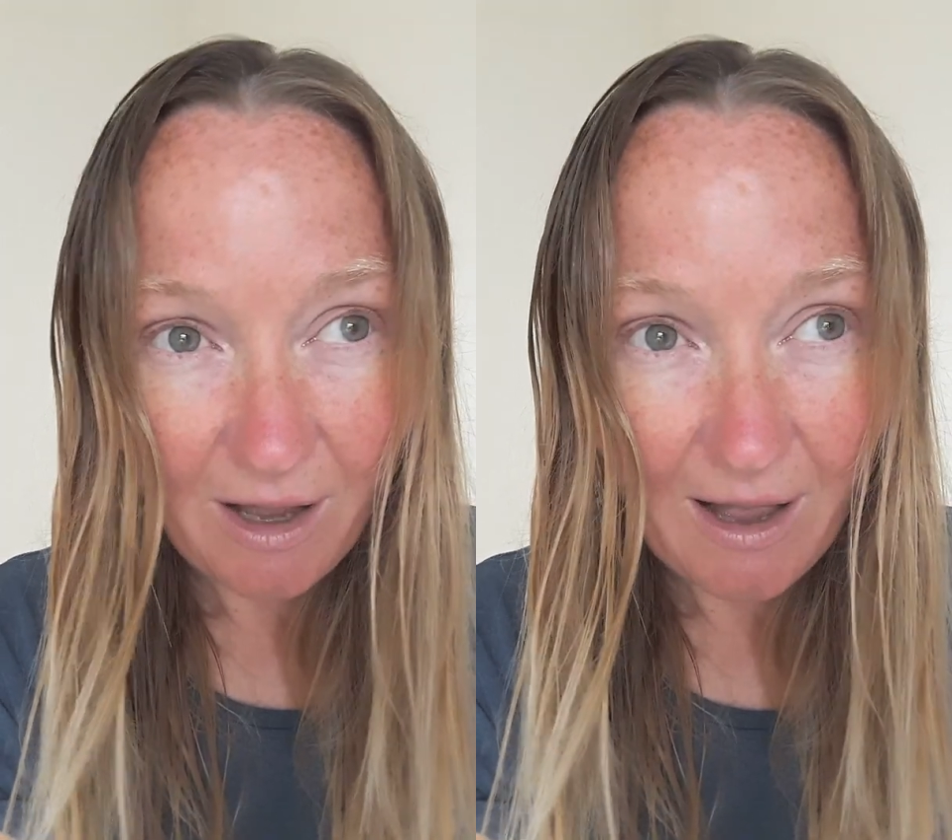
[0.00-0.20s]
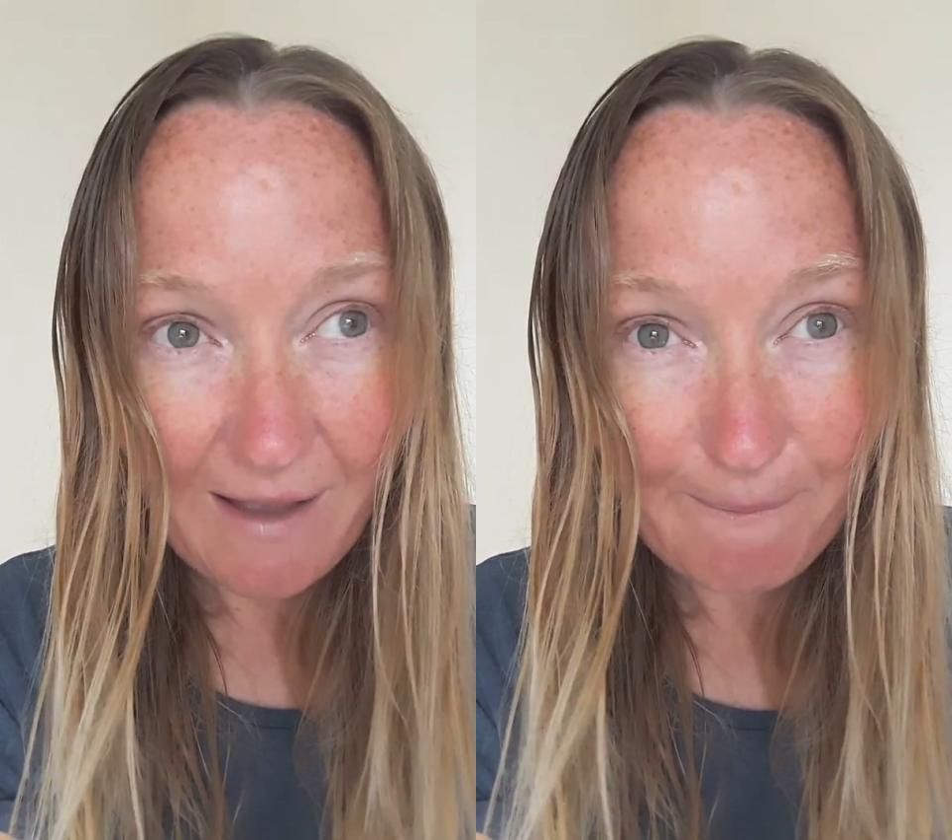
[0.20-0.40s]

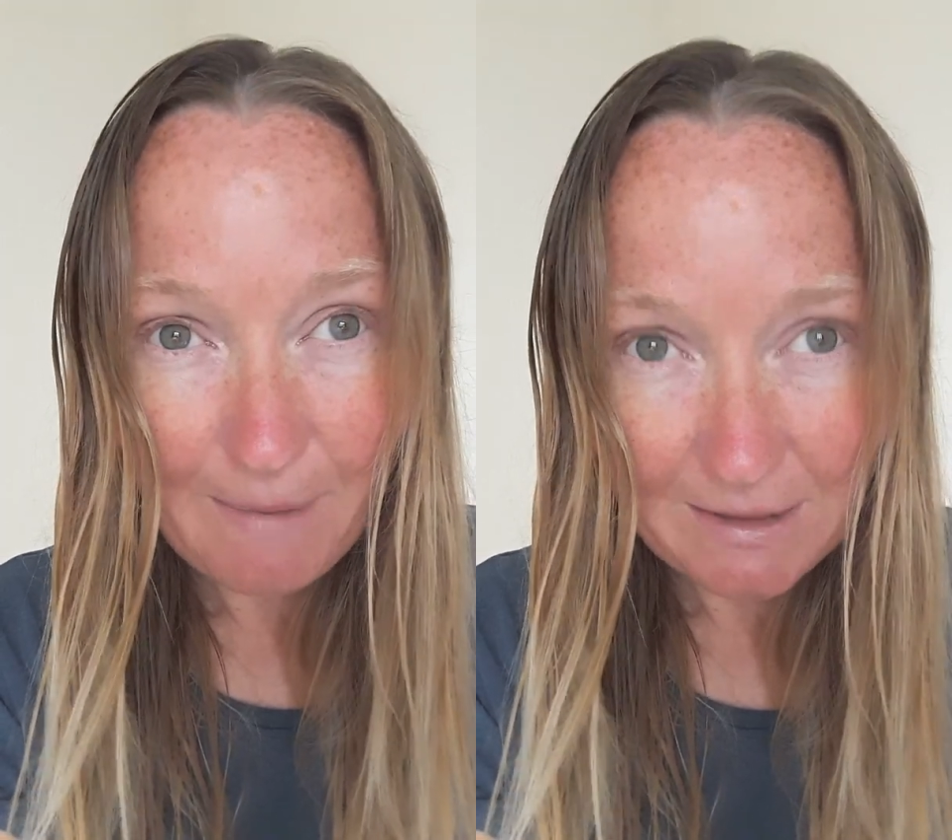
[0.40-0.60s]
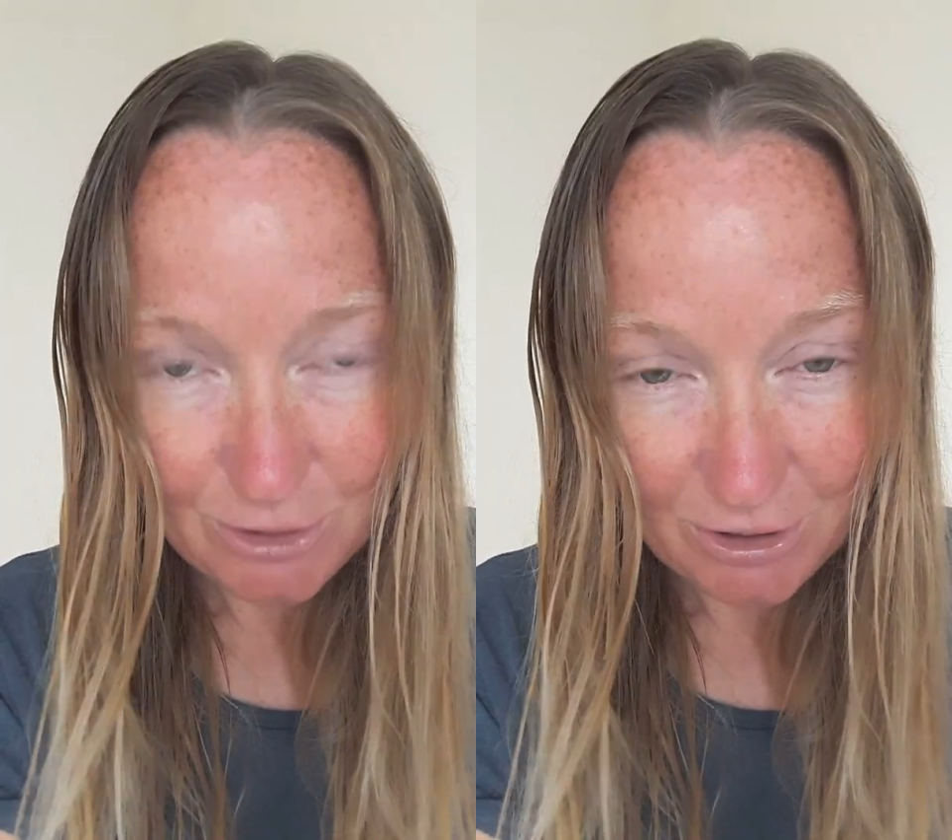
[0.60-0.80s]
I
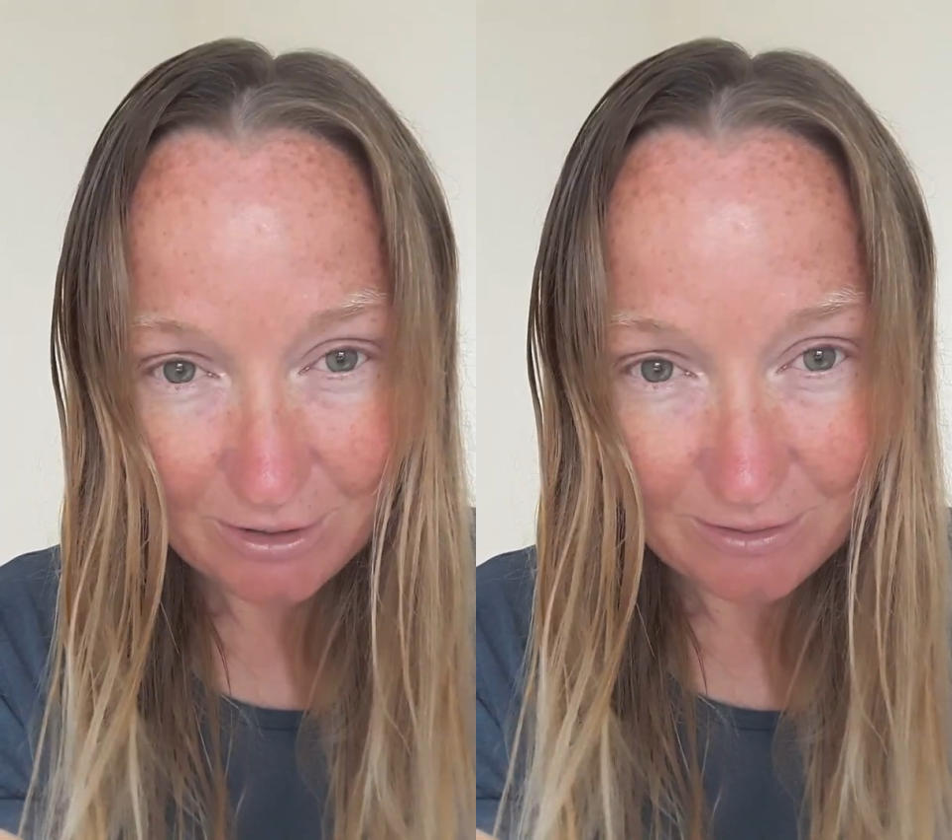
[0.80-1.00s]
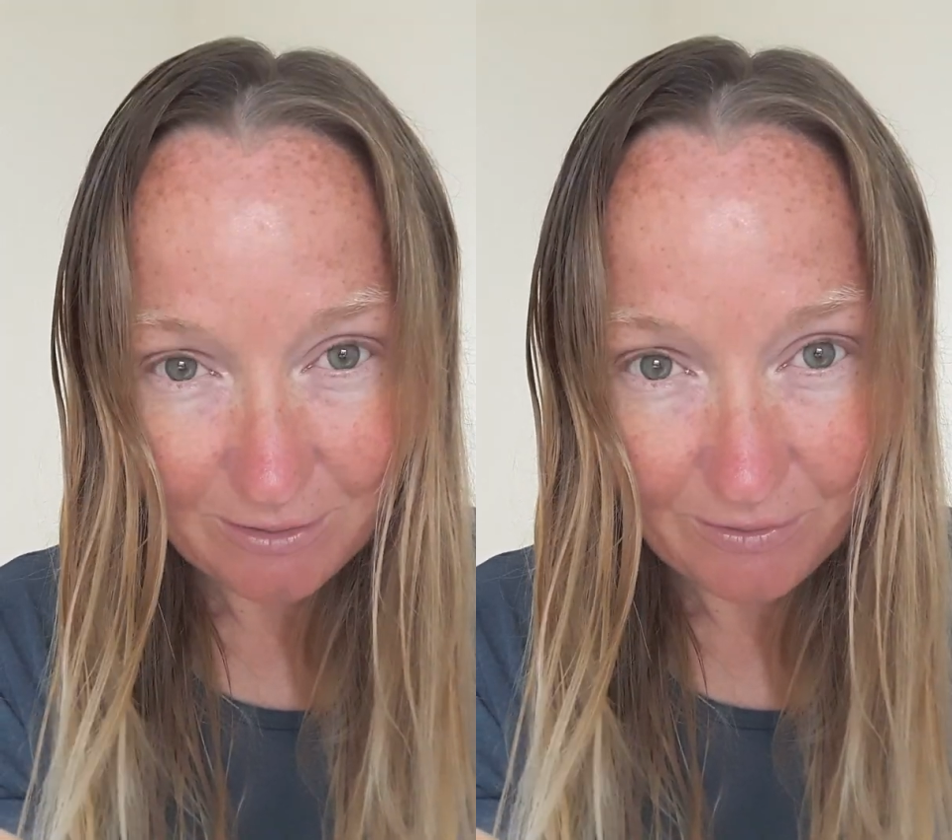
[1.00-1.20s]

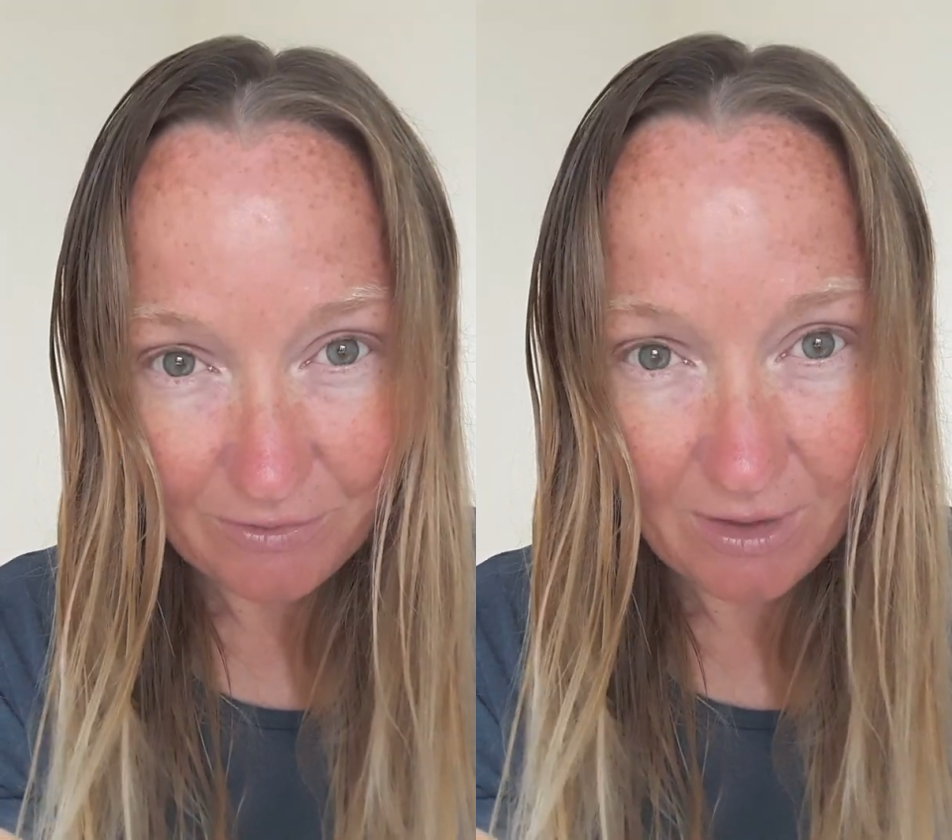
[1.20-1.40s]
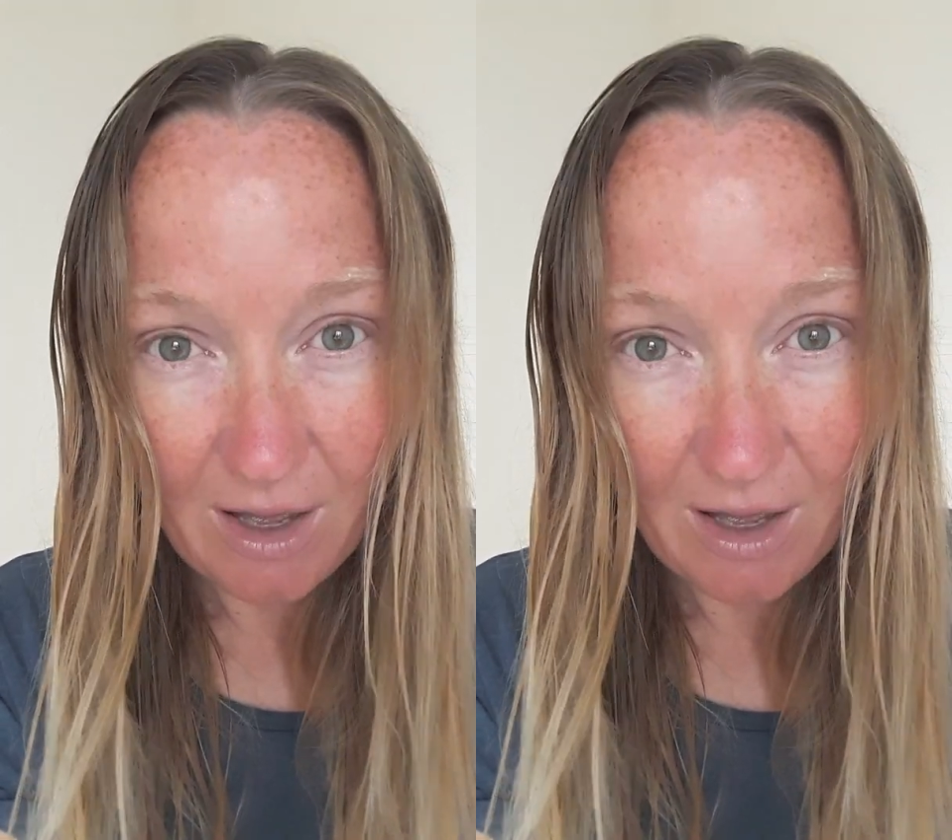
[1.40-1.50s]
imagine that